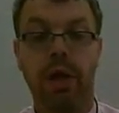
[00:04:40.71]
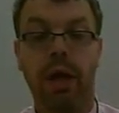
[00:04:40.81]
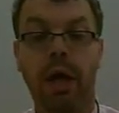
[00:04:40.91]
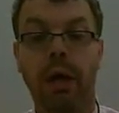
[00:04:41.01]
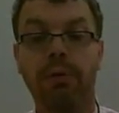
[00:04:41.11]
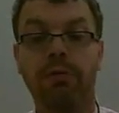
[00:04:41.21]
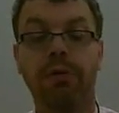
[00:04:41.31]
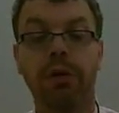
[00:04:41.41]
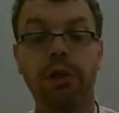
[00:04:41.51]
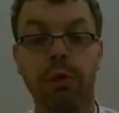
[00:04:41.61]
The
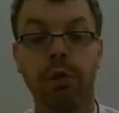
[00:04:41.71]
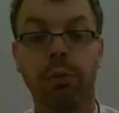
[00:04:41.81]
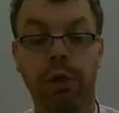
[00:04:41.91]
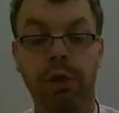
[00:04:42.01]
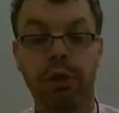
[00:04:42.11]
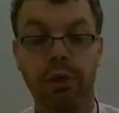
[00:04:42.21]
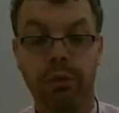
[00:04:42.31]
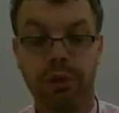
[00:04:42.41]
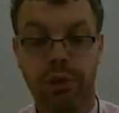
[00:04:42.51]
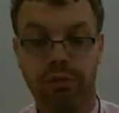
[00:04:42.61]
first one we're going to
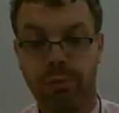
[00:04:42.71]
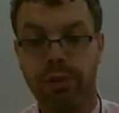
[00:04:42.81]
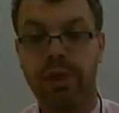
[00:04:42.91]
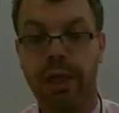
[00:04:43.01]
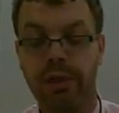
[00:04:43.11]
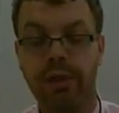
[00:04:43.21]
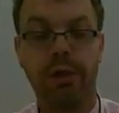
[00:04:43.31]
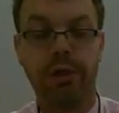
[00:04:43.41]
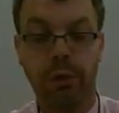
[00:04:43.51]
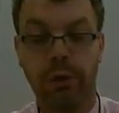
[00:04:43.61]
use is from a
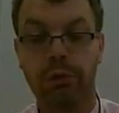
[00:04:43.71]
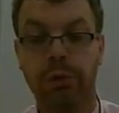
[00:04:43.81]
secondary source,